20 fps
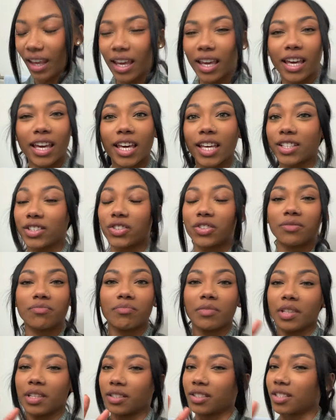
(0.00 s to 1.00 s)
It
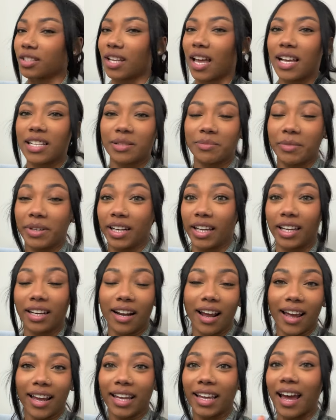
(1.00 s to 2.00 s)
just hasn't been a good
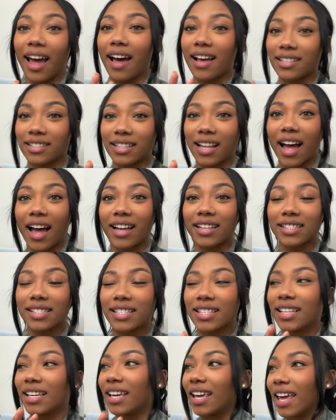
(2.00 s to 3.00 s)
night. It has not
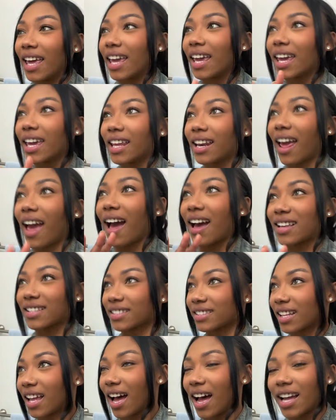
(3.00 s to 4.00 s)

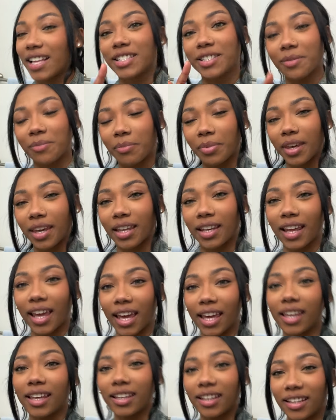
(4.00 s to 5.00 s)
been
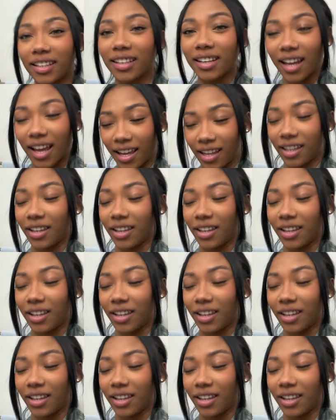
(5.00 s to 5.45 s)
a good night.